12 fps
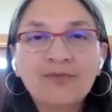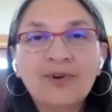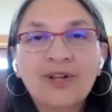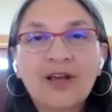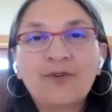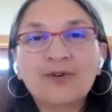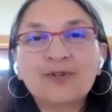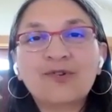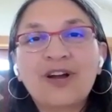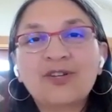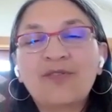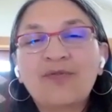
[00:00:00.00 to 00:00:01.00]
When I first
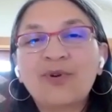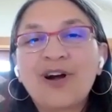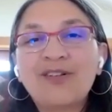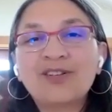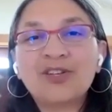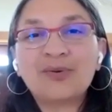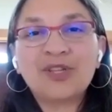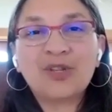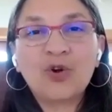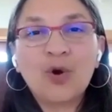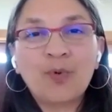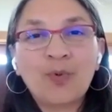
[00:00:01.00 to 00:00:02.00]
graduated from college, I was in the
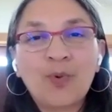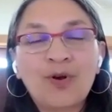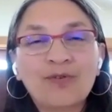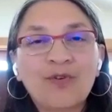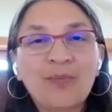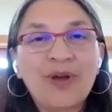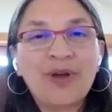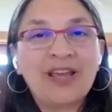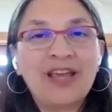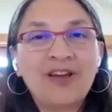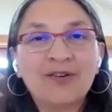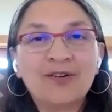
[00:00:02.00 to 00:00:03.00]
corporate world for many
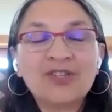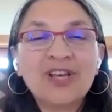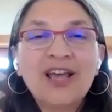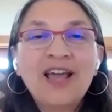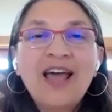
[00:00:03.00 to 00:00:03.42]
years.